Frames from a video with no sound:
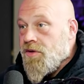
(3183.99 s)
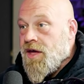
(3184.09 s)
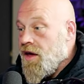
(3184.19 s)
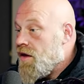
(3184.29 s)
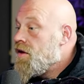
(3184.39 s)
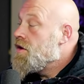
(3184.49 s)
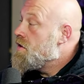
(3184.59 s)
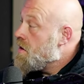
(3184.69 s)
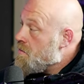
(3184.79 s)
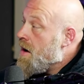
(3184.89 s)
Yeah, done.
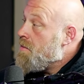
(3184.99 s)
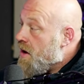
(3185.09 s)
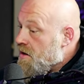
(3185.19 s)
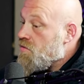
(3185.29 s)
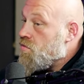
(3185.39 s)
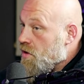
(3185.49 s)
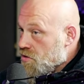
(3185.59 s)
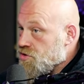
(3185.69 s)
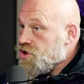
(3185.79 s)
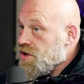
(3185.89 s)
like yeah. my body
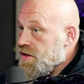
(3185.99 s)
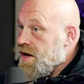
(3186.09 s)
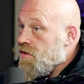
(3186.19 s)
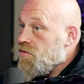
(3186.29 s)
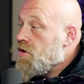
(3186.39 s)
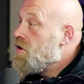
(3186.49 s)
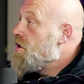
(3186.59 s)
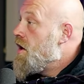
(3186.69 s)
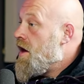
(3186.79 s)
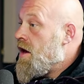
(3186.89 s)
will shut down,
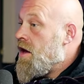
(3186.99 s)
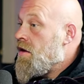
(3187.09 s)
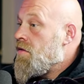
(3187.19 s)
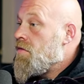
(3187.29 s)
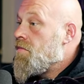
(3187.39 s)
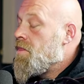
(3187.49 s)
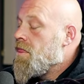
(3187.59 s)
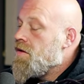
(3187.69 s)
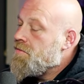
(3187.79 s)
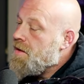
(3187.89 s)
right. and
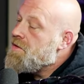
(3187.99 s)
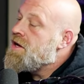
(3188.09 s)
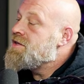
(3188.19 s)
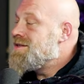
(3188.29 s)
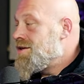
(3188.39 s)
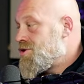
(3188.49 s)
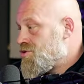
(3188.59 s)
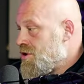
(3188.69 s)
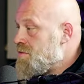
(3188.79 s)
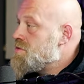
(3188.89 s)
maybe not to the
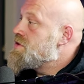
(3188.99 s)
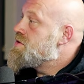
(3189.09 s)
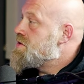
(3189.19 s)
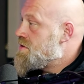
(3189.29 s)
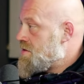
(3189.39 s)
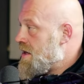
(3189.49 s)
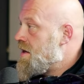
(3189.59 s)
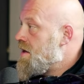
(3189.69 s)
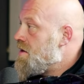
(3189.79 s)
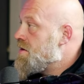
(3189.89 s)
extremes that
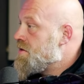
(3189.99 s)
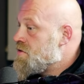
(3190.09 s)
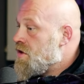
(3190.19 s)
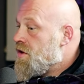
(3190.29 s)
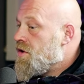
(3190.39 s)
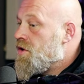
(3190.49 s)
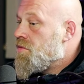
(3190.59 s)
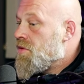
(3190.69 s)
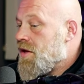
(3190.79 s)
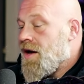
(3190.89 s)
he does,
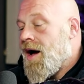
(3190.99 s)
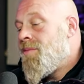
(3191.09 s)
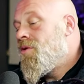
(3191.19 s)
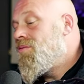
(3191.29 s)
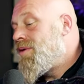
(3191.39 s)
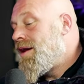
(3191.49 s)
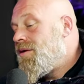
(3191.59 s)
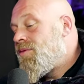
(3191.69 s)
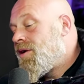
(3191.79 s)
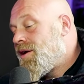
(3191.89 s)
but like I'm already
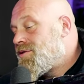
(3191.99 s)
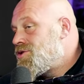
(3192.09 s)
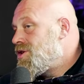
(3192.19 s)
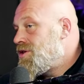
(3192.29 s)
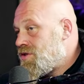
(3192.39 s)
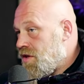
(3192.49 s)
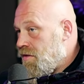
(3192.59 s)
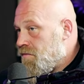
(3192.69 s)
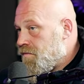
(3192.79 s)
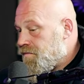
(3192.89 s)
running on shitty
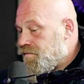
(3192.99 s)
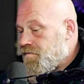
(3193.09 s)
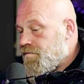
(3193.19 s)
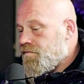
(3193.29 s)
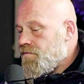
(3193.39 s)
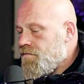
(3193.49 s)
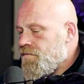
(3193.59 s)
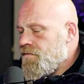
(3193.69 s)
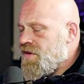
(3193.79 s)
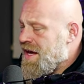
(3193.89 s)
sleep, mm-hmm.
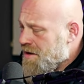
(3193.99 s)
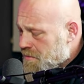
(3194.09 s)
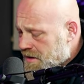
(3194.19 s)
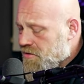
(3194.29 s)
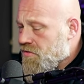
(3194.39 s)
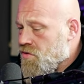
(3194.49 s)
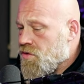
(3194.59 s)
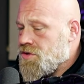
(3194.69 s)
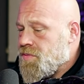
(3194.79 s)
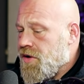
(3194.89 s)
getting better, of
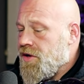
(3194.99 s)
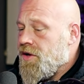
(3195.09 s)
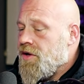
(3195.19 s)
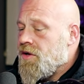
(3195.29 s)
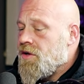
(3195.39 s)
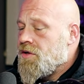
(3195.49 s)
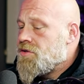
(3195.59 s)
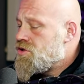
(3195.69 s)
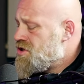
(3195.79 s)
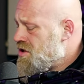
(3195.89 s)
course, but
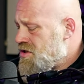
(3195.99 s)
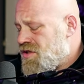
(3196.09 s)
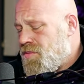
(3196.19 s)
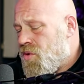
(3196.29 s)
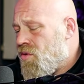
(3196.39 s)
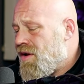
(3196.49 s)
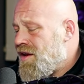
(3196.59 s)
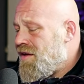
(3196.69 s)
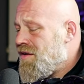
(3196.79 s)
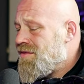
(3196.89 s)
shitty sleep
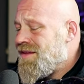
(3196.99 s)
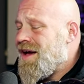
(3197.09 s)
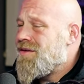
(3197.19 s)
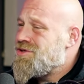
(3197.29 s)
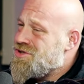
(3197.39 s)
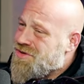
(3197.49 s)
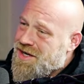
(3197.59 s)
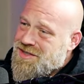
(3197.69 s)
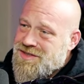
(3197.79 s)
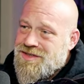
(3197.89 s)
already. Now I'm
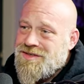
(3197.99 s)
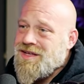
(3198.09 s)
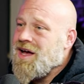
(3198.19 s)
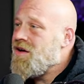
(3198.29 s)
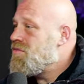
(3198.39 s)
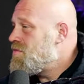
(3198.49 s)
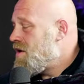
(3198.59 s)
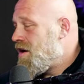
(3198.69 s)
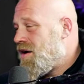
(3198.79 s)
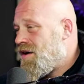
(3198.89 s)
stressed. Now I'm
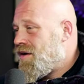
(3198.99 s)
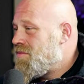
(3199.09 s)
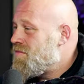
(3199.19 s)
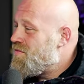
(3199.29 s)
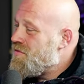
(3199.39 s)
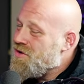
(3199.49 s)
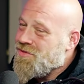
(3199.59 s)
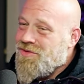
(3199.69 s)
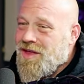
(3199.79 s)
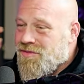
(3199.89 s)
I'm you know
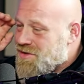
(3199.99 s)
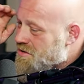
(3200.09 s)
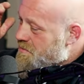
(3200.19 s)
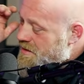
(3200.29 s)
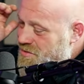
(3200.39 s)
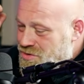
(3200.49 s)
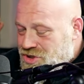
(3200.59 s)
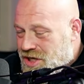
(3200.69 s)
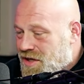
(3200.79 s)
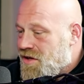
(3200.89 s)
dealing with some mental
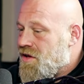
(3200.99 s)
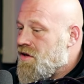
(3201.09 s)
shit.